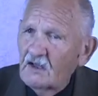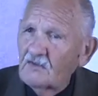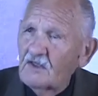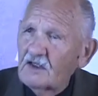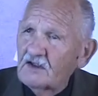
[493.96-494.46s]

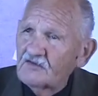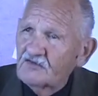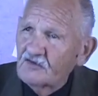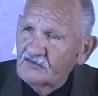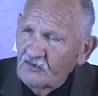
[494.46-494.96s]
it is
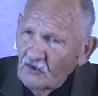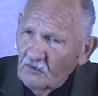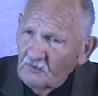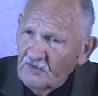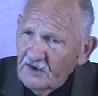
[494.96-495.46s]

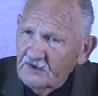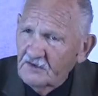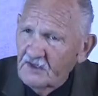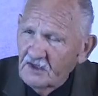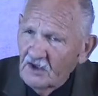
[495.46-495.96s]
assumed that
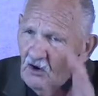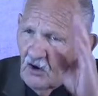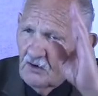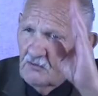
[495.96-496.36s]
the horn